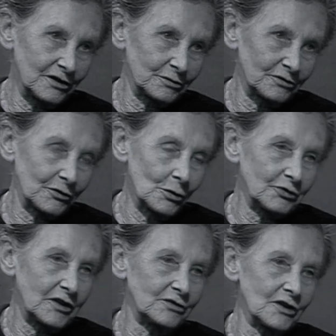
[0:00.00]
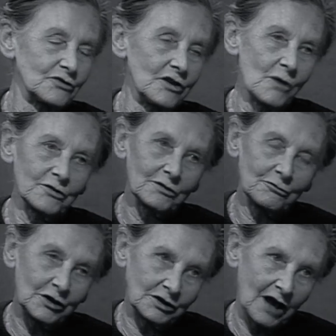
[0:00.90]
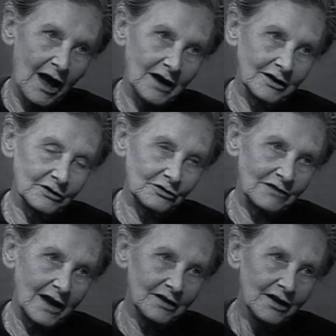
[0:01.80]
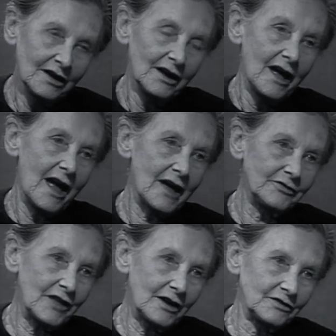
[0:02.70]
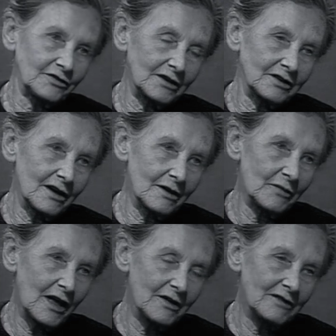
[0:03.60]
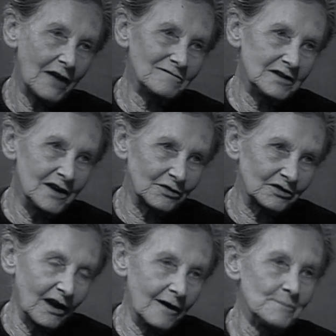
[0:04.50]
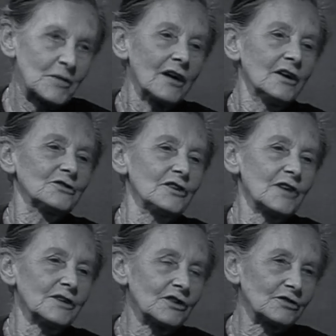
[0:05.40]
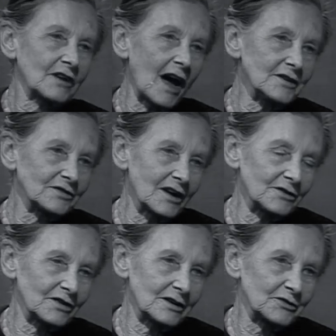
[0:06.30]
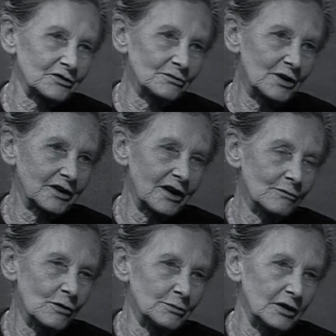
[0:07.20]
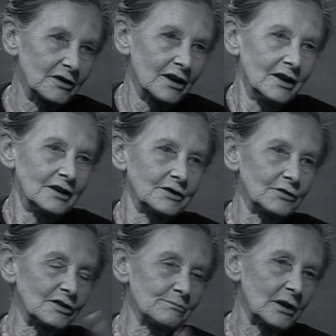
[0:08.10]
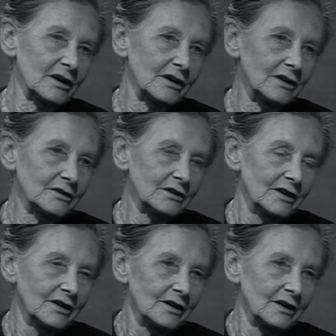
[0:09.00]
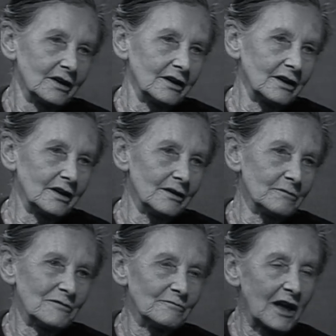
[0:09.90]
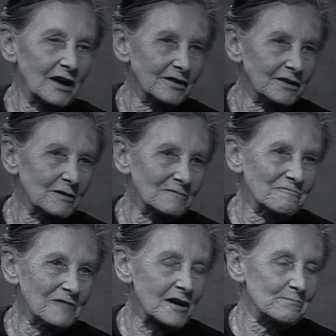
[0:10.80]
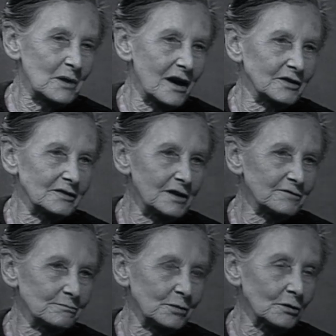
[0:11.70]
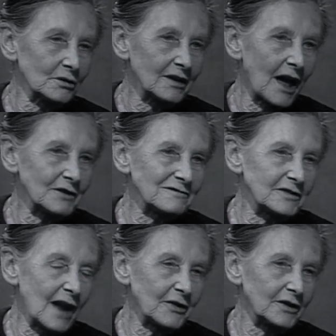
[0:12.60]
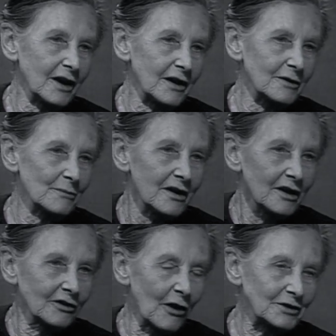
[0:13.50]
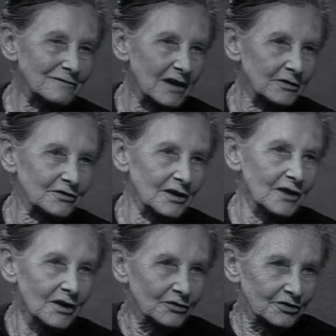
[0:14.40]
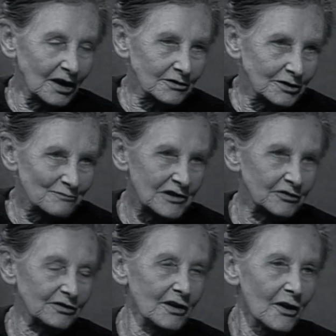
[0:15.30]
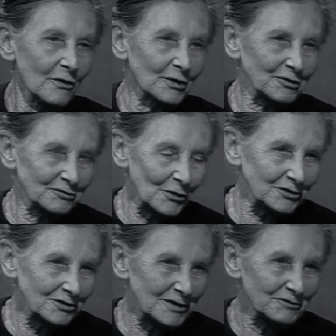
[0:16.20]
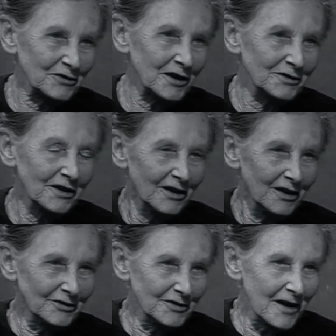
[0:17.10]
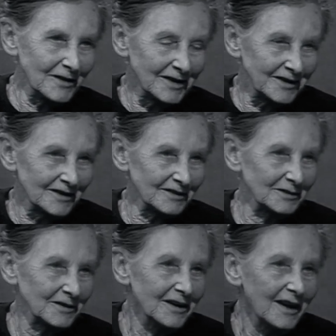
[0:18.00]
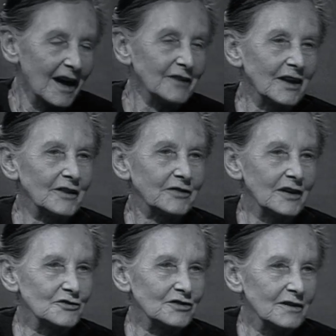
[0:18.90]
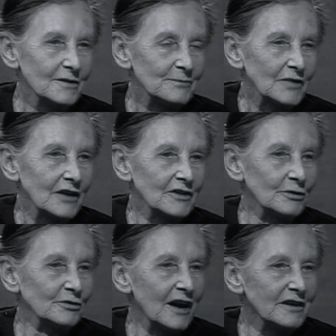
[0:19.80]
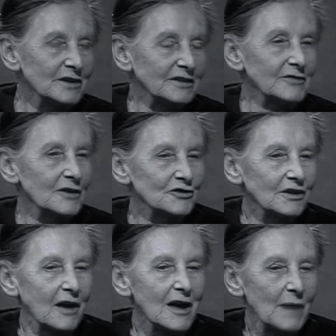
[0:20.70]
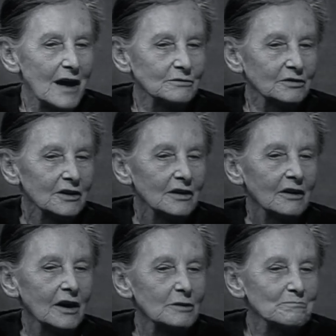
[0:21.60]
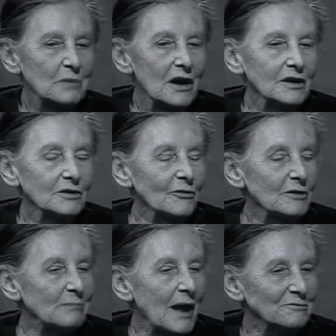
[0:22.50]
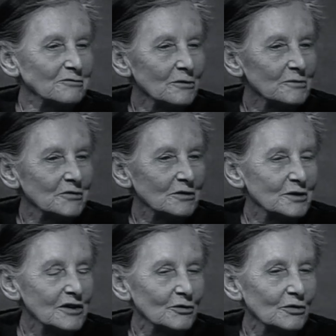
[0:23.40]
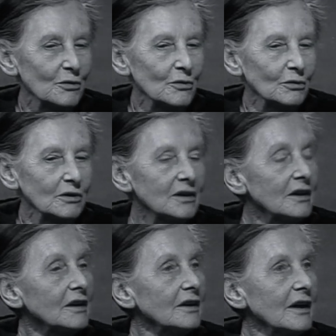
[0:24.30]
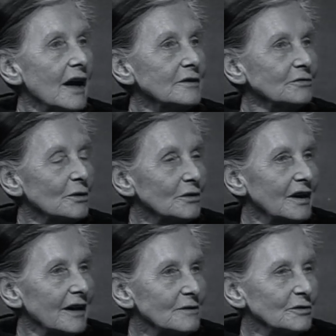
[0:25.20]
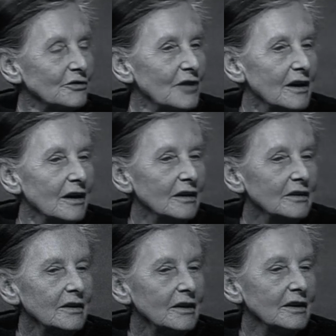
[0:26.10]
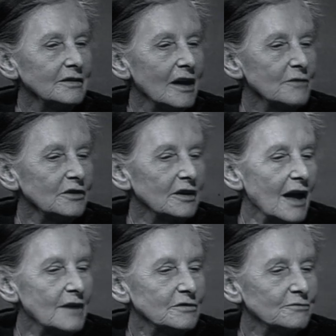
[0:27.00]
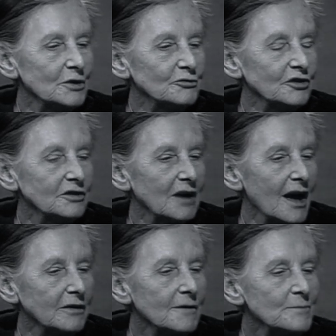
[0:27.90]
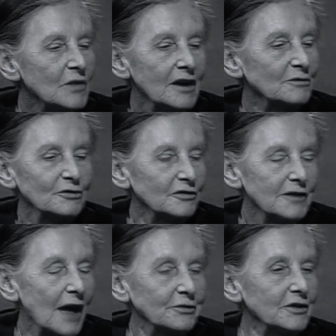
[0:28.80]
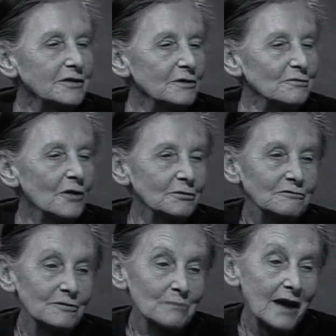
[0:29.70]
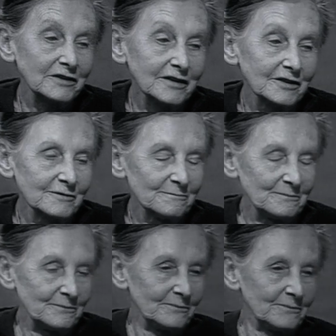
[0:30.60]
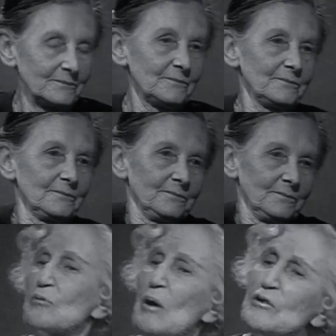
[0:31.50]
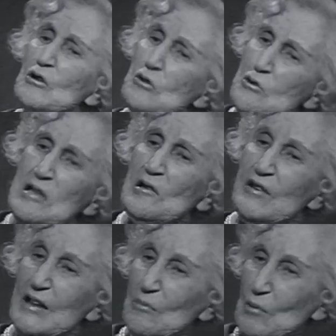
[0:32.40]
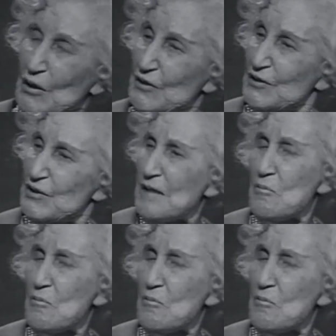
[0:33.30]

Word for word: yes. so it was thought, they said she wasn't fit to hunger strike. Yes. And they sent her, they, they released her. Mm. She then disguised herself as a working woman, disappeared, mm. it, and reappeared at Liverpool yes. under another name, got arrested, sent to prison, was forcibly fed, and nearly killed. Oh, she and, was a and heroine. She, she was a heroine, and then she came out and appeared on the platform of the Queen's Hall. Uh, I saw her, I was there, and gave an account of what she'd done. It was nothing if not dramatic. No. Mm. But, but the, what the cruel thing was that